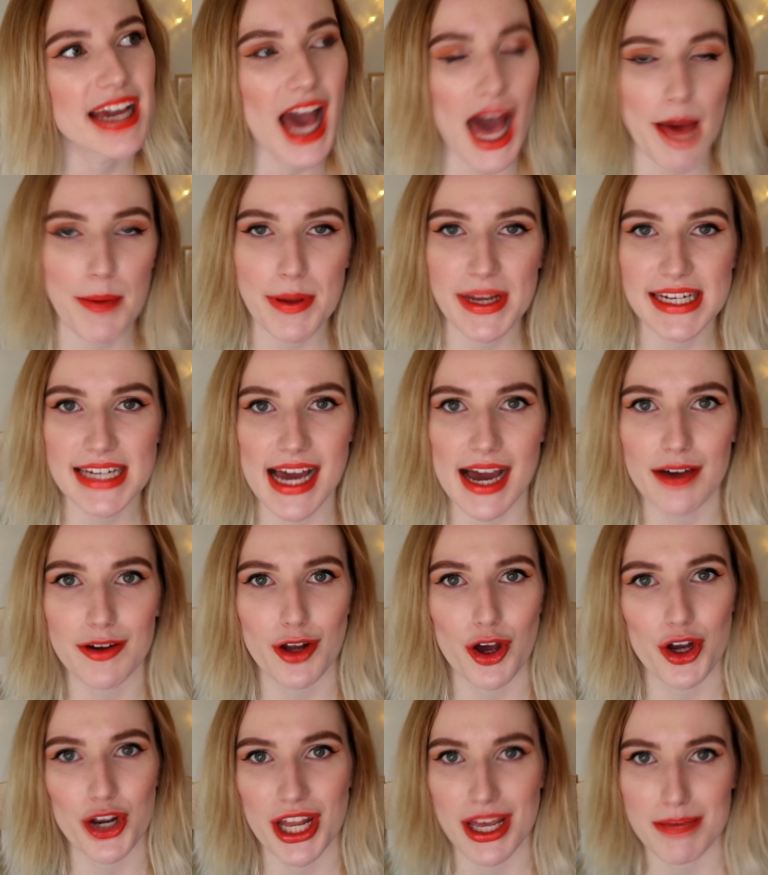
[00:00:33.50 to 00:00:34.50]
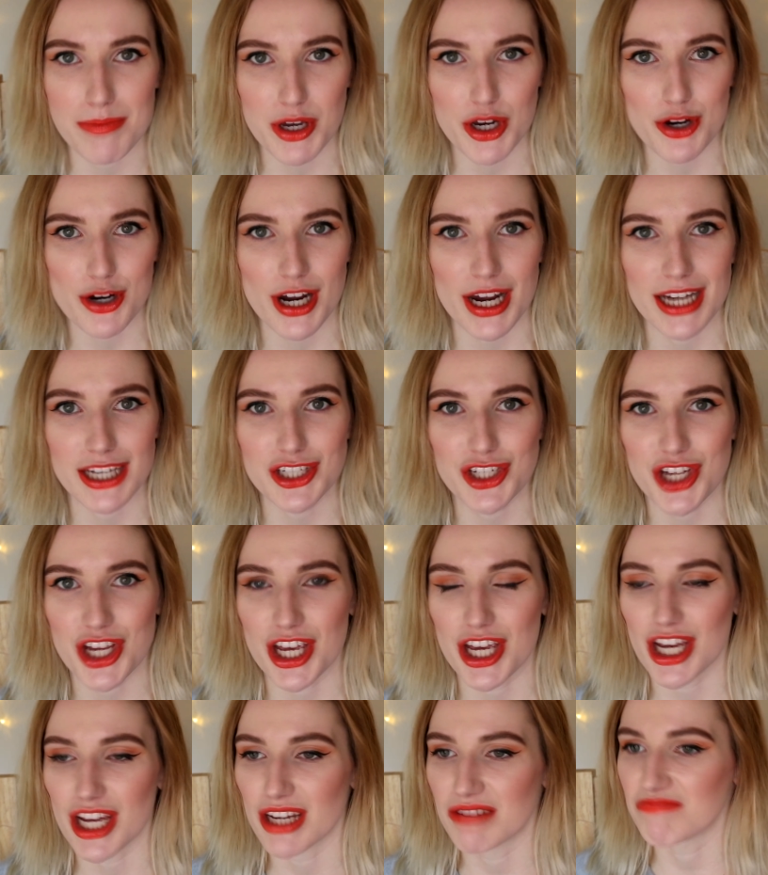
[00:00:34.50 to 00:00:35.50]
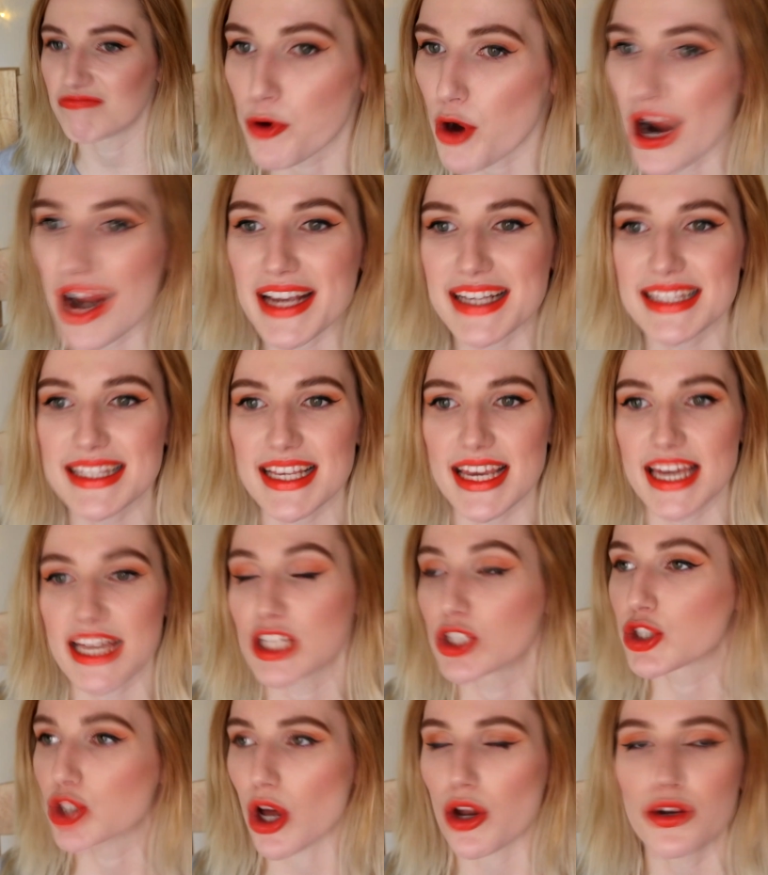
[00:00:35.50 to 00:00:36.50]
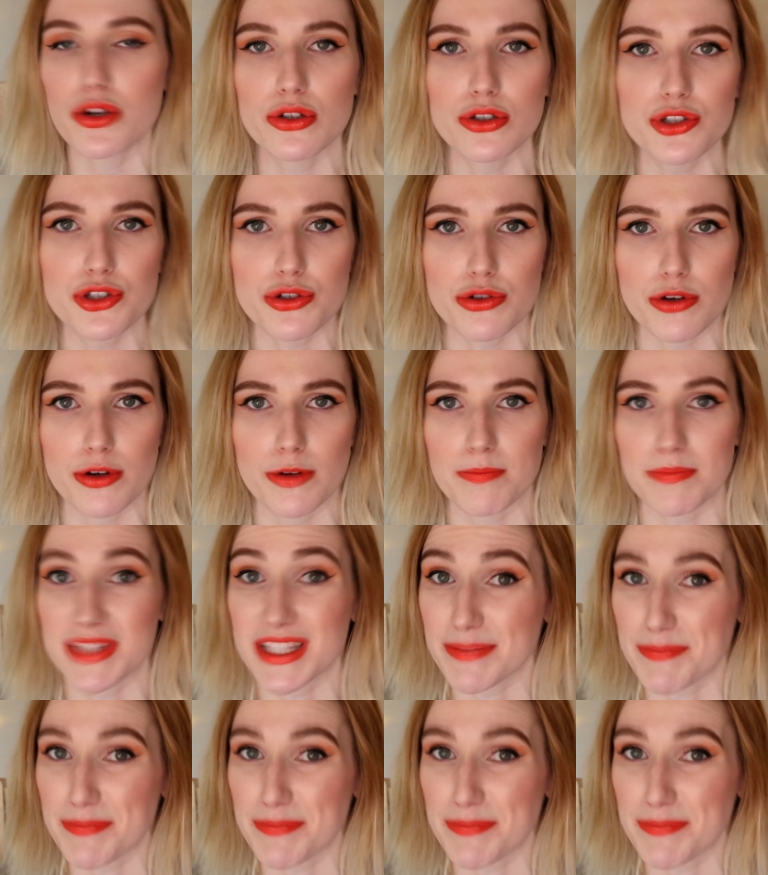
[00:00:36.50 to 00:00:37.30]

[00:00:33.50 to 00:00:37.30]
capping down on immigration, Brexit, Donald Trump